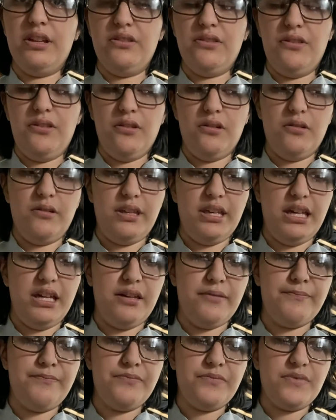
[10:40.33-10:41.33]
And so
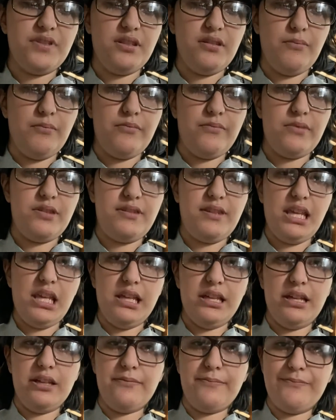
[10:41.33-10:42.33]
yeah, see
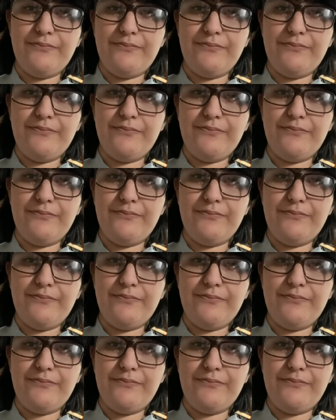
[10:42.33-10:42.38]
ya.